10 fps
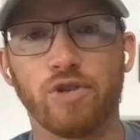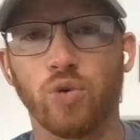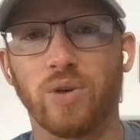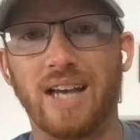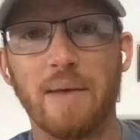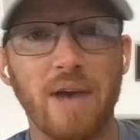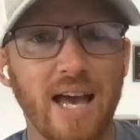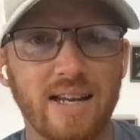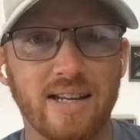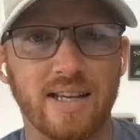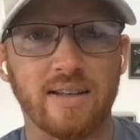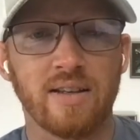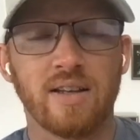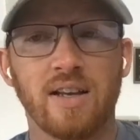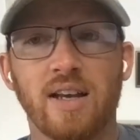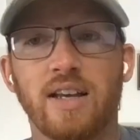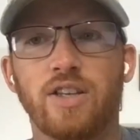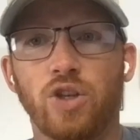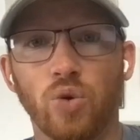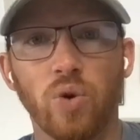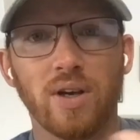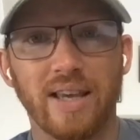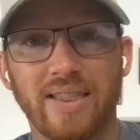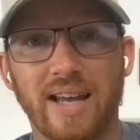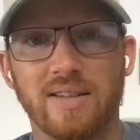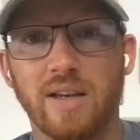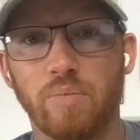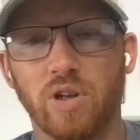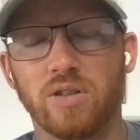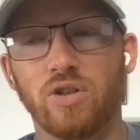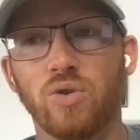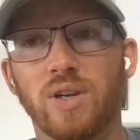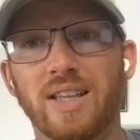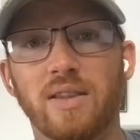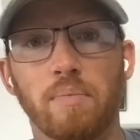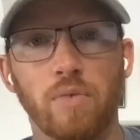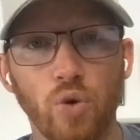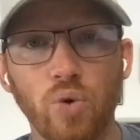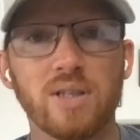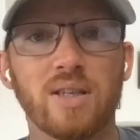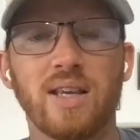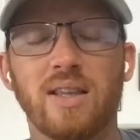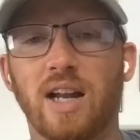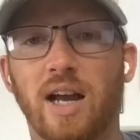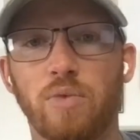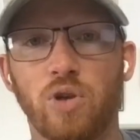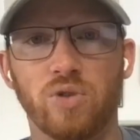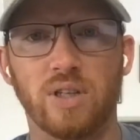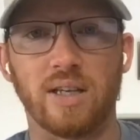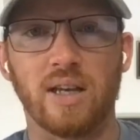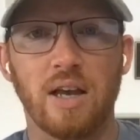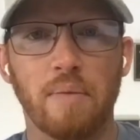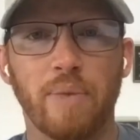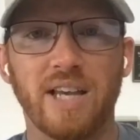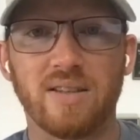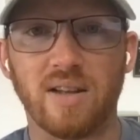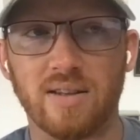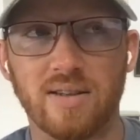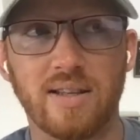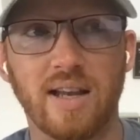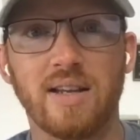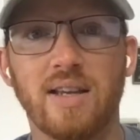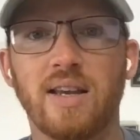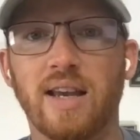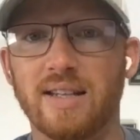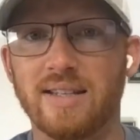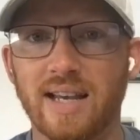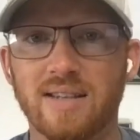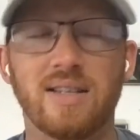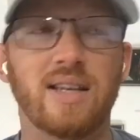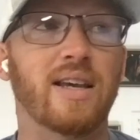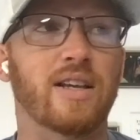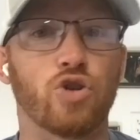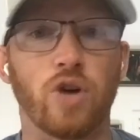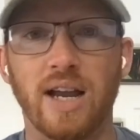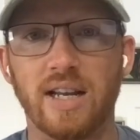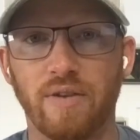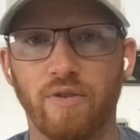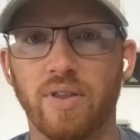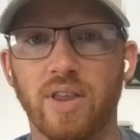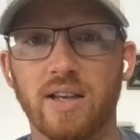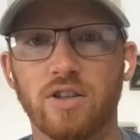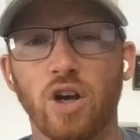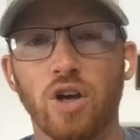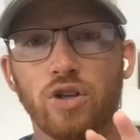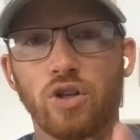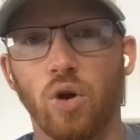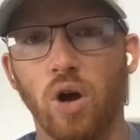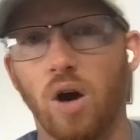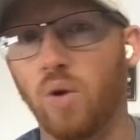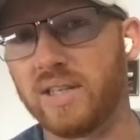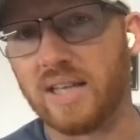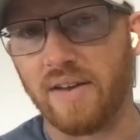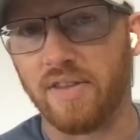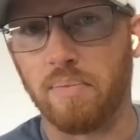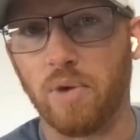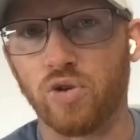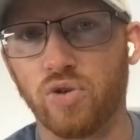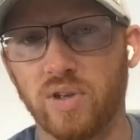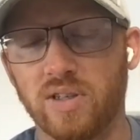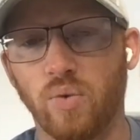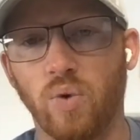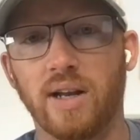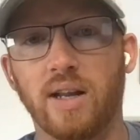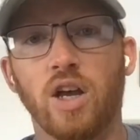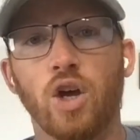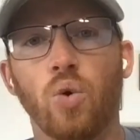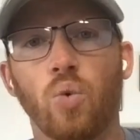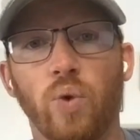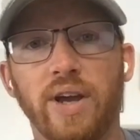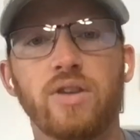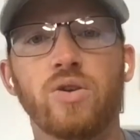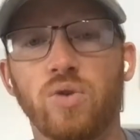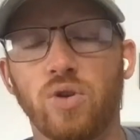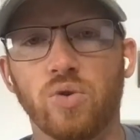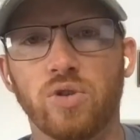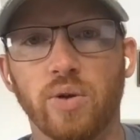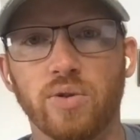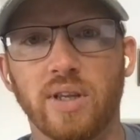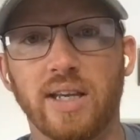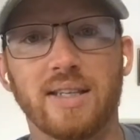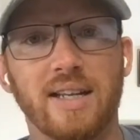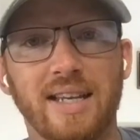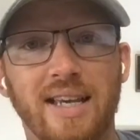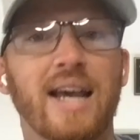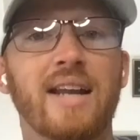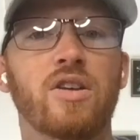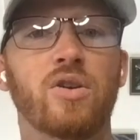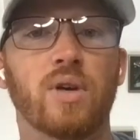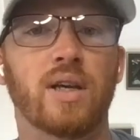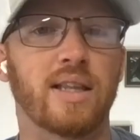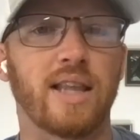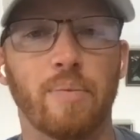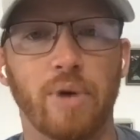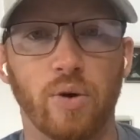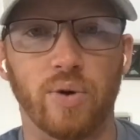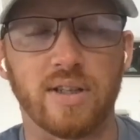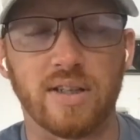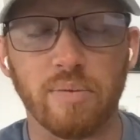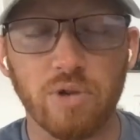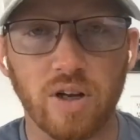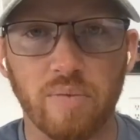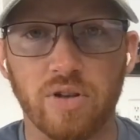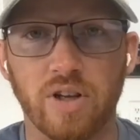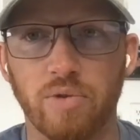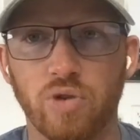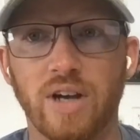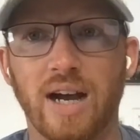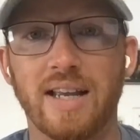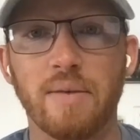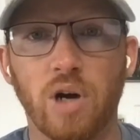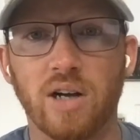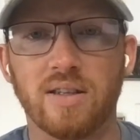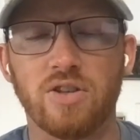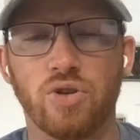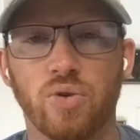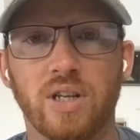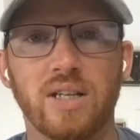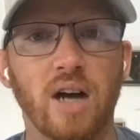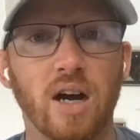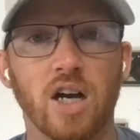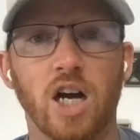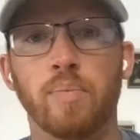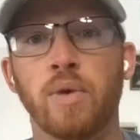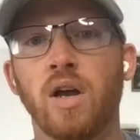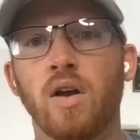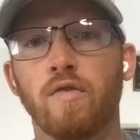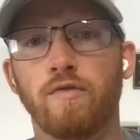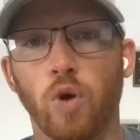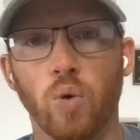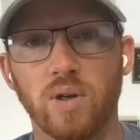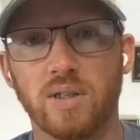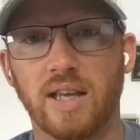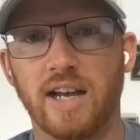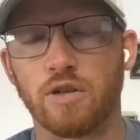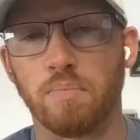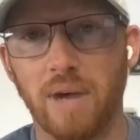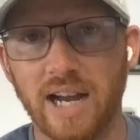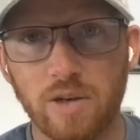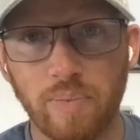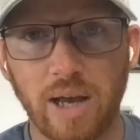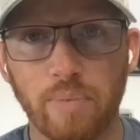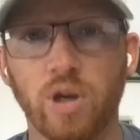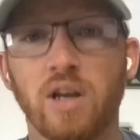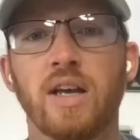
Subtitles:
So as I'm editing, you will get that template. So you'll get the newest thing that I'm using based on studying and testing and trying different things. You'll always have the most recent one when you use those links. And again, you can get that by going to www.inboxingenuity.com/mindmap.